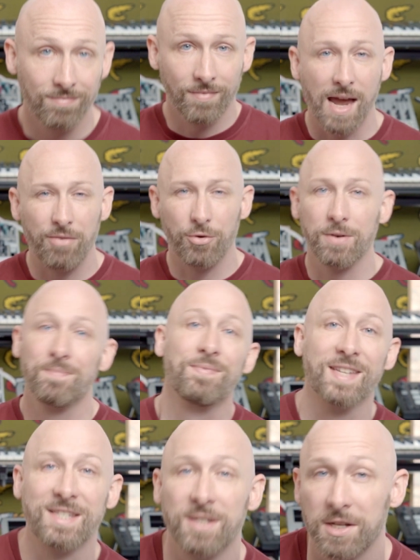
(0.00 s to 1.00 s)
Hey everyone,
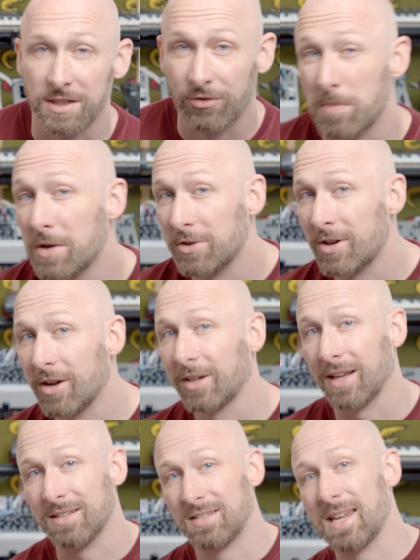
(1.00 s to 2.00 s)
this is Oscar from
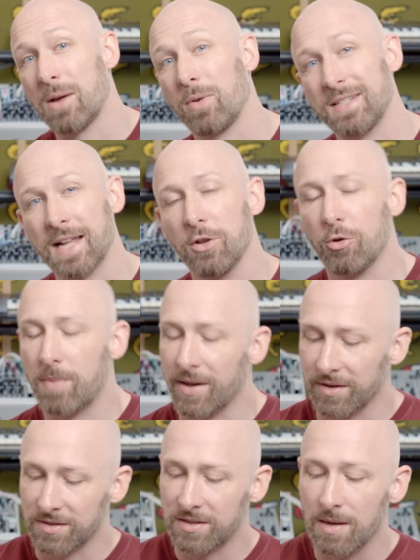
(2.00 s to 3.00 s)
Underdog, and today I want to tell you about
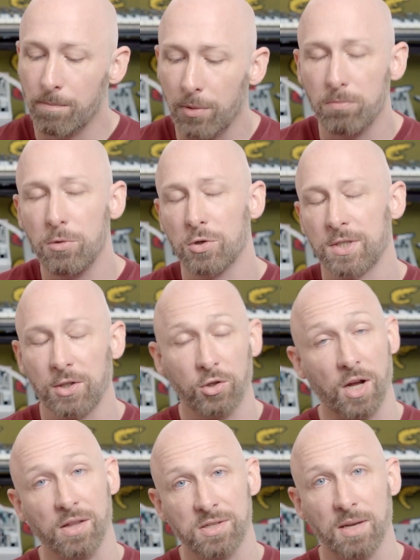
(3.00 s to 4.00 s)
a simple musical
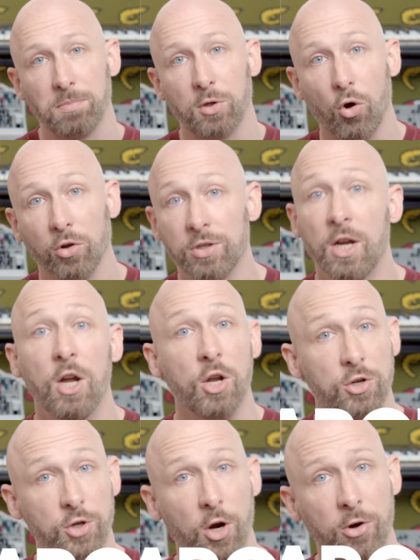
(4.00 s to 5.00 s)
concept called
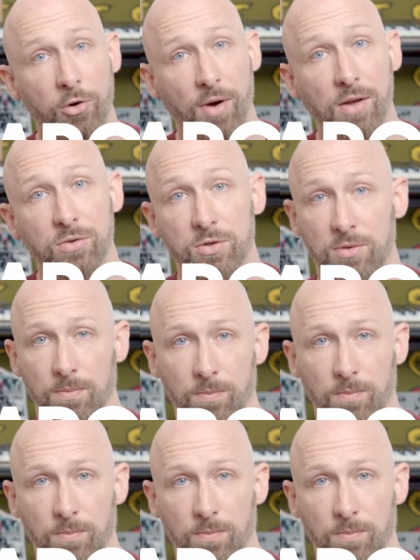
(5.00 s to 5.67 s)
turnarounds.